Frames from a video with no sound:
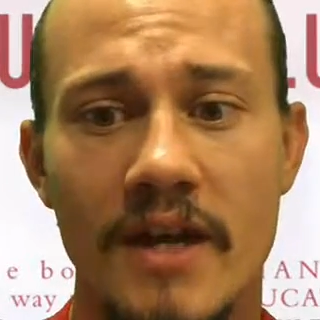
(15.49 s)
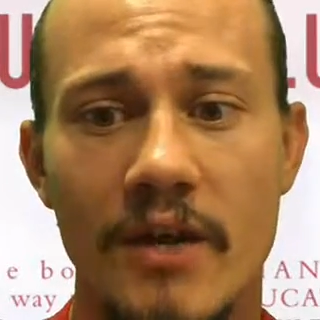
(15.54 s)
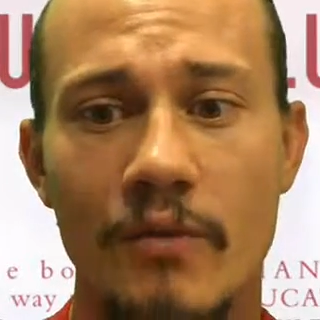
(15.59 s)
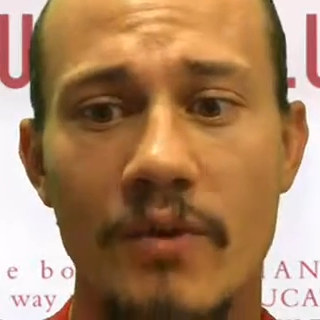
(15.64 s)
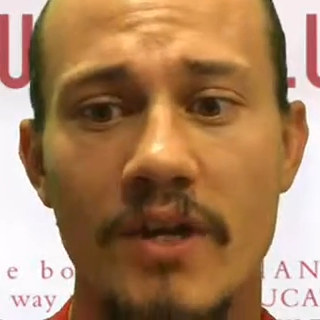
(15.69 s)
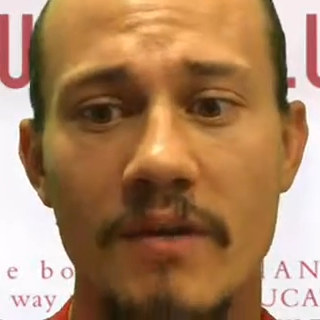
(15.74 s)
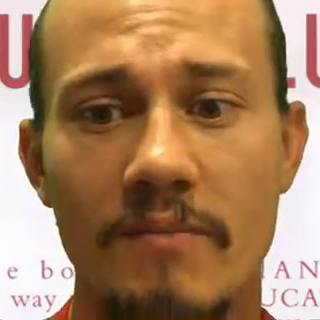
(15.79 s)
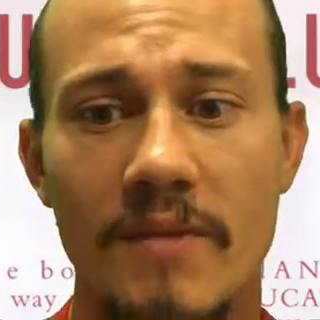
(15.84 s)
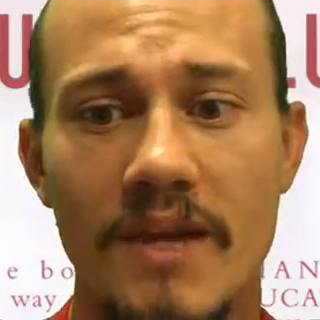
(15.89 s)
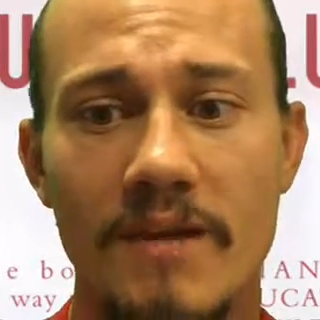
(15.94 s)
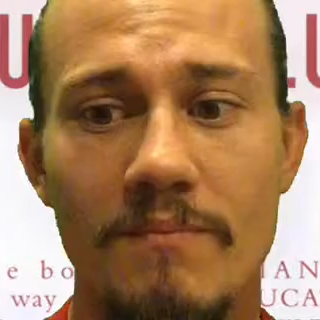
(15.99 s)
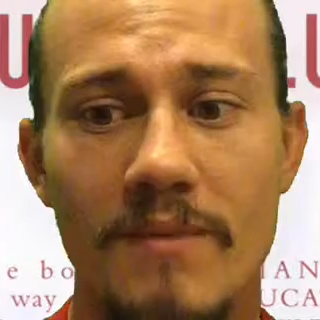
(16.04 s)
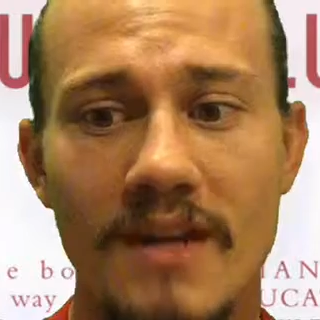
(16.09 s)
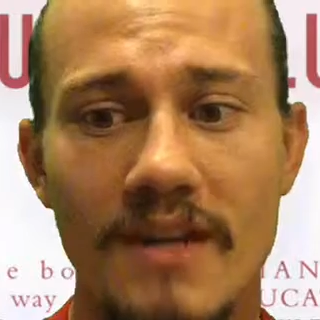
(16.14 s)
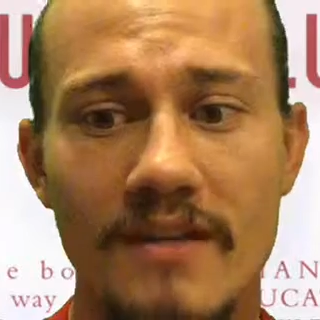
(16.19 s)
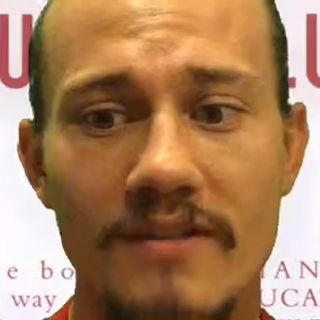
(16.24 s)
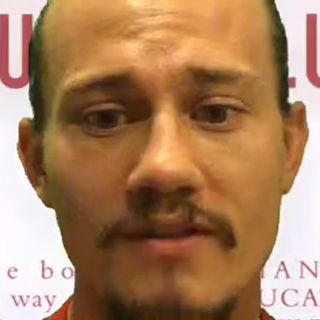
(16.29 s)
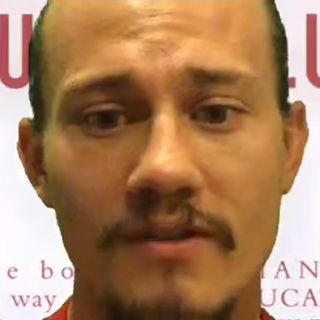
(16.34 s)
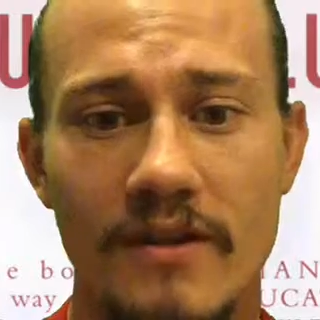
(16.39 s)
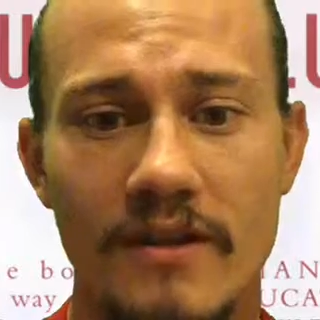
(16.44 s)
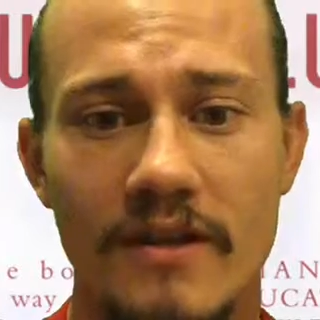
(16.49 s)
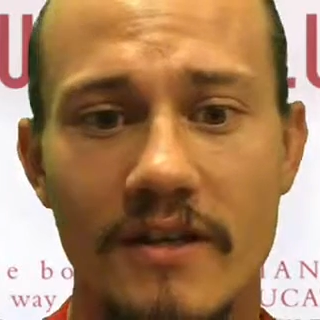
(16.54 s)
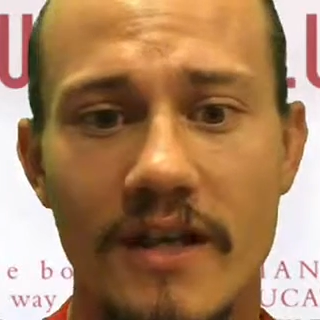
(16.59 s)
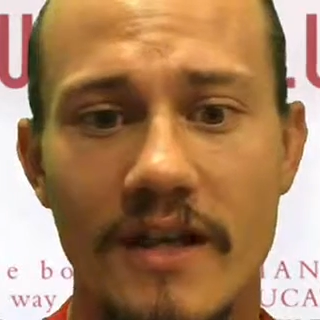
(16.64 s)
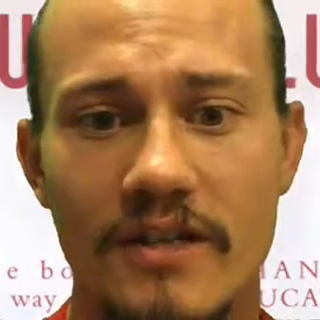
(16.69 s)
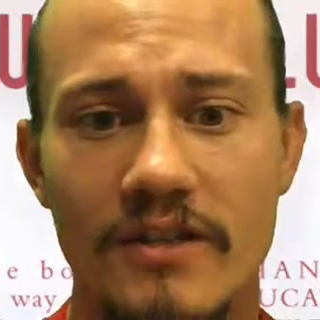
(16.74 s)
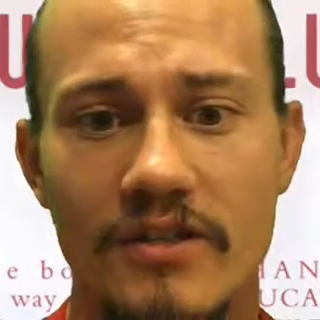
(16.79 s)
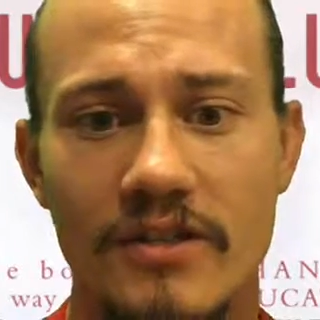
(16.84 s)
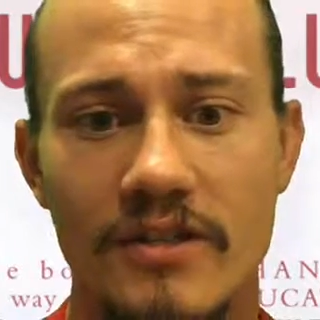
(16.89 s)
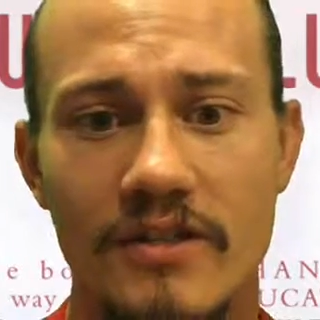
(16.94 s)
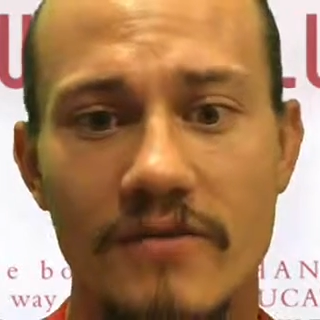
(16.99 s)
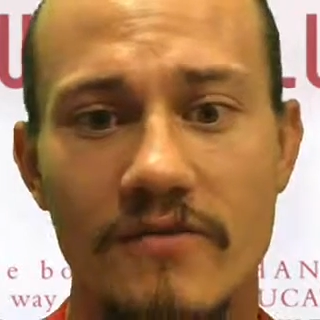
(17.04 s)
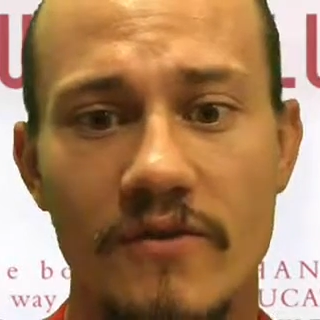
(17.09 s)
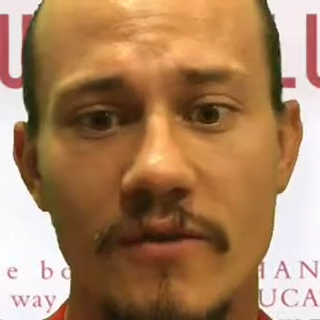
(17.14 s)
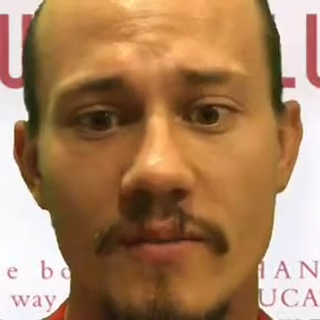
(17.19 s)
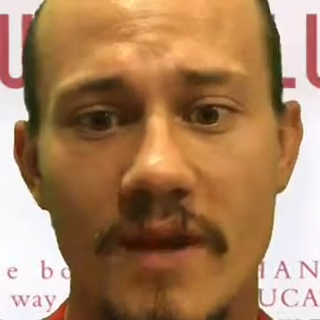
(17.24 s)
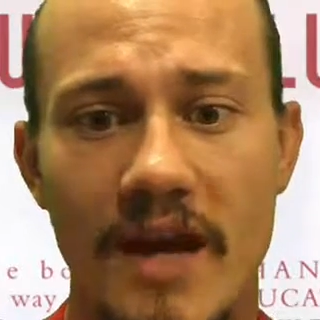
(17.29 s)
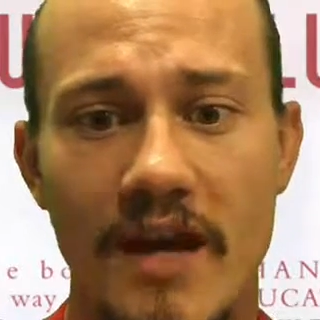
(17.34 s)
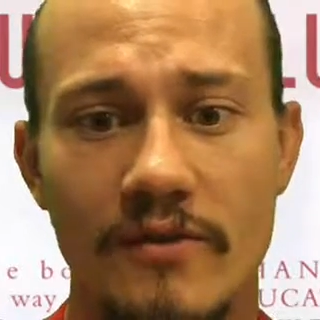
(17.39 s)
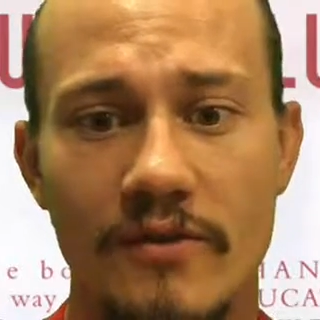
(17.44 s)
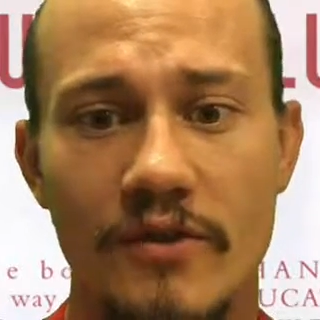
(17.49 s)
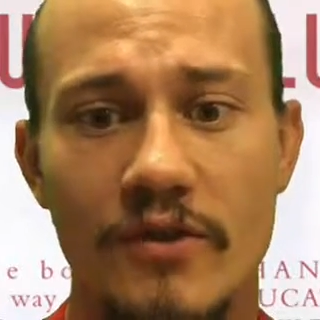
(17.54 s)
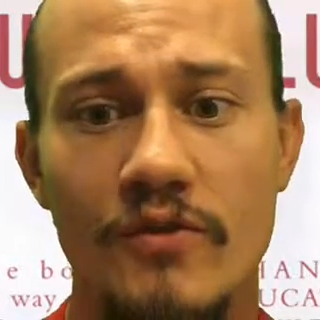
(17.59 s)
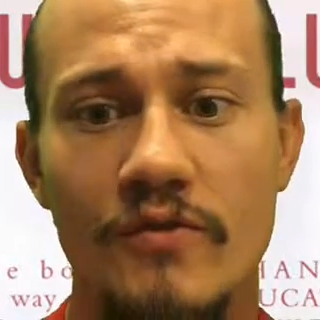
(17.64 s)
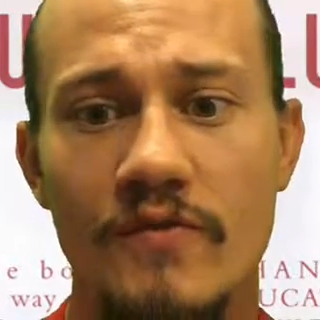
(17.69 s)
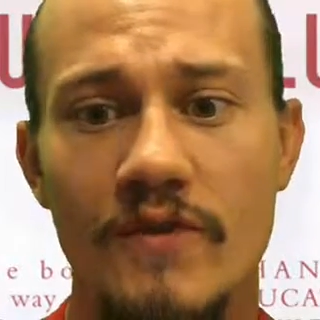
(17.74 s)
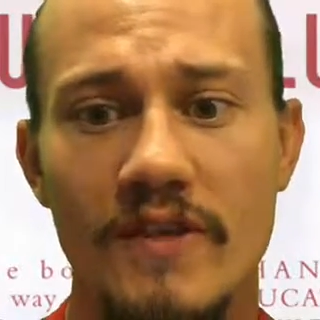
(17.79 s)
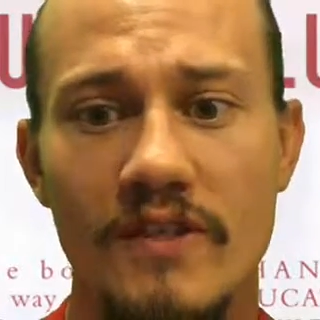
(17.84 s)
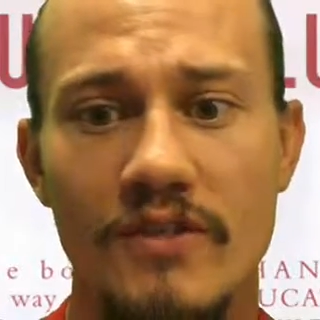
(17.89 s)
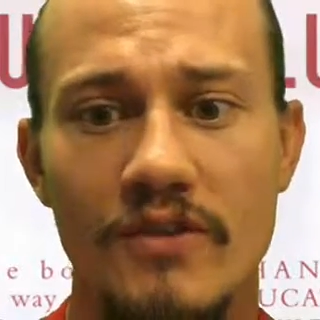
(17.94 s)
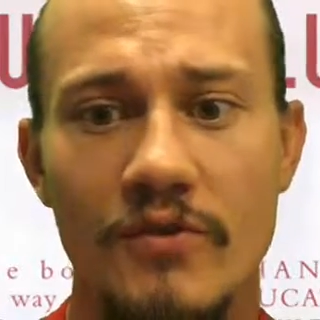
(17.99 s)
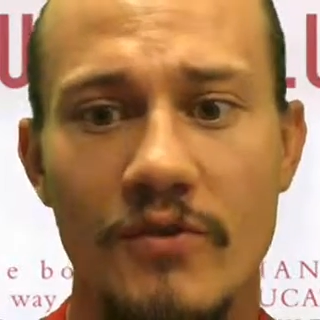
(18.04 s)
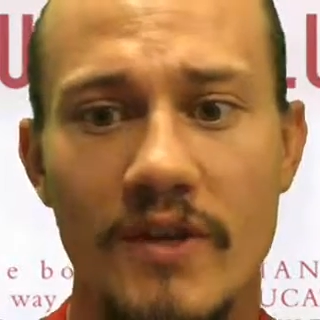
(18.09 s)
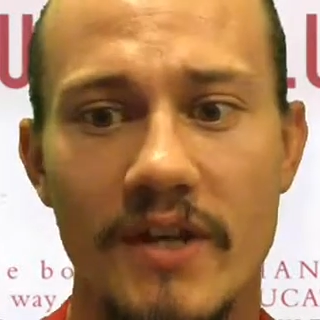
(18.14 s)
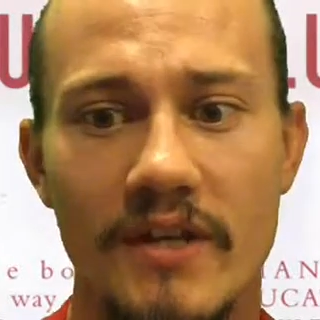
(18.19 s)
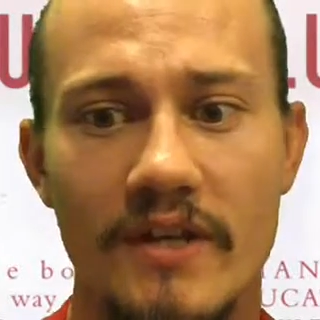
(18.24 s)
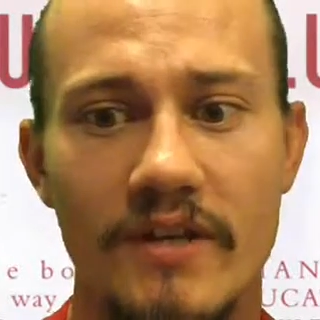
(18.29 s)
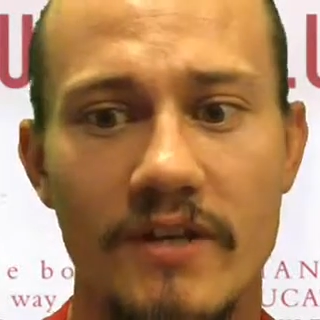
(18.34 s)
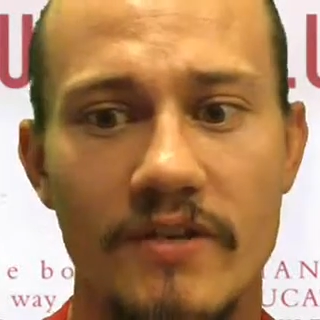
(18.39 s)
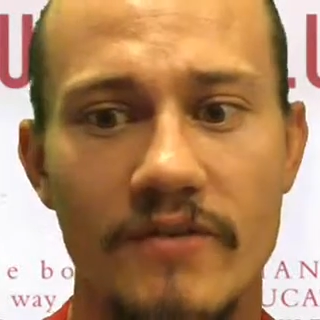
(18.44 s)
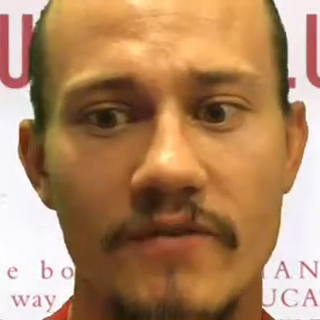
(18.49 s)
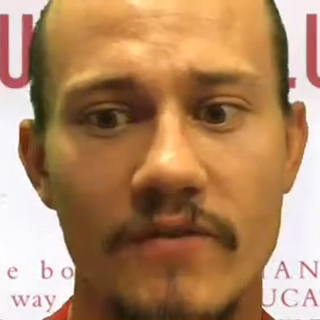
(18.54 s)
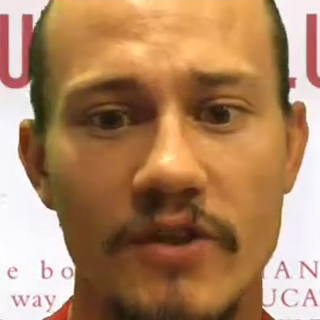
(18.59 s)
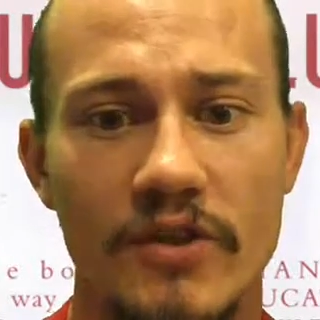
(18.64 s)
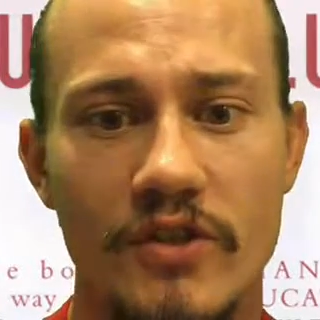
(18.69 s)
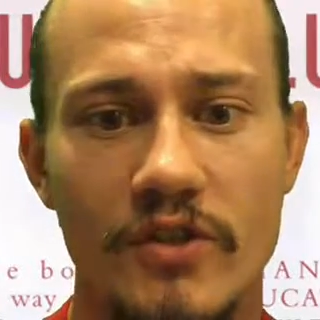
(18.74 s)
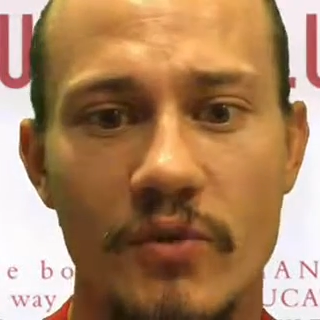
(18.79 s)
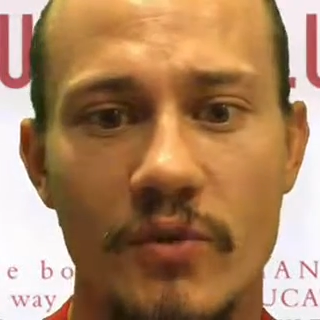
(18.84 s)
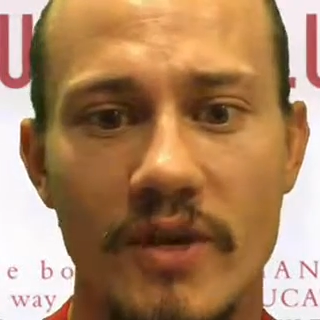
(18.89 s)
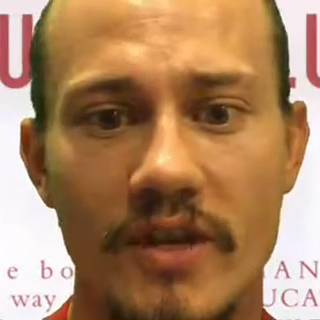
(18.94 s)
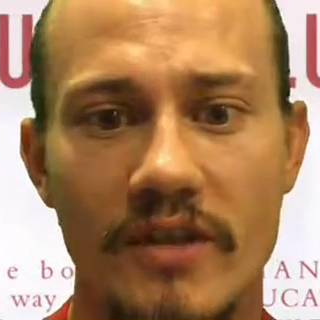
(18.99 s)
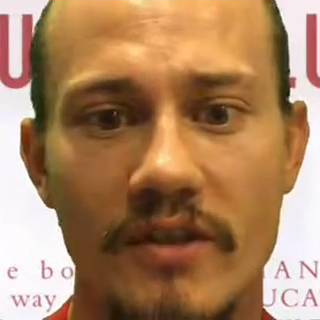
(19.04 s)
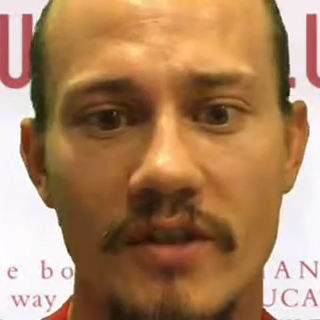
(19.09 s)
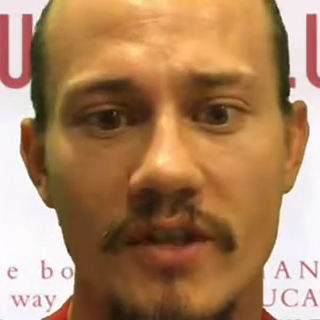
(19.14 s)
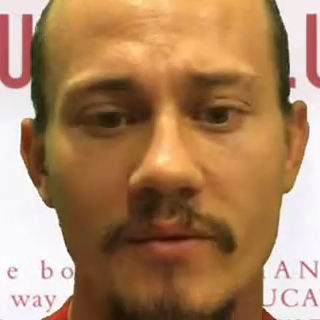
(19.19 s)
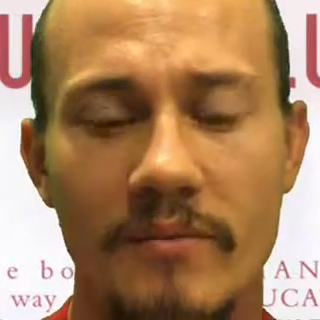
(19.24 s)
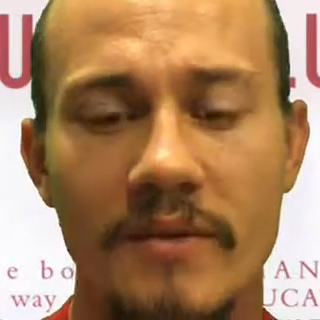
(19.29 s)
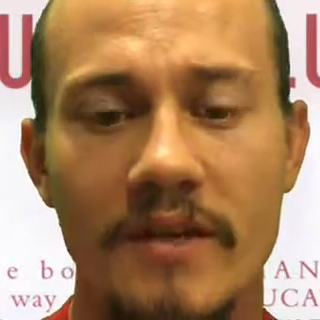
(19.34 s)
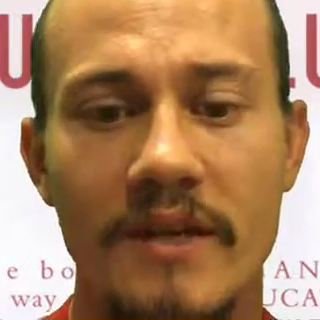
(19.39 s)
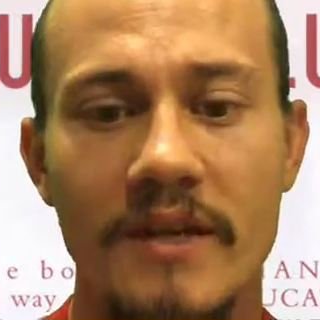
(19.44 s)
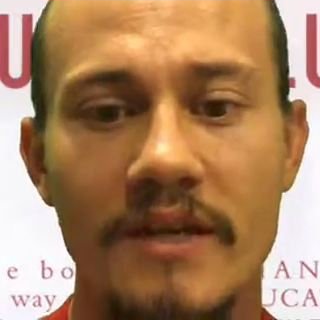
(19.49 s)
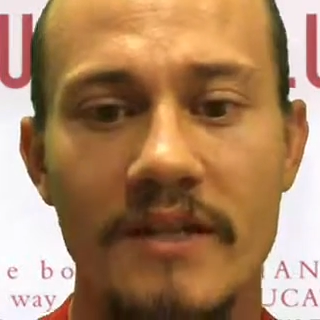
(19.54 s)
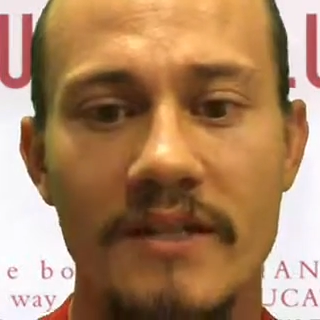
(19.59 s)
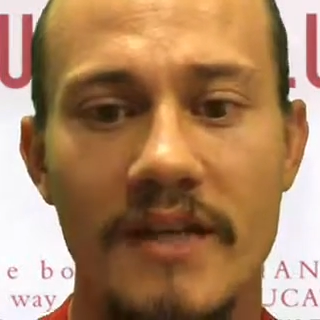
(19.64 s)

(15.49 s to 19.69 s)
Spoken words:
and we can make many connections from how Newfist created his first curriculum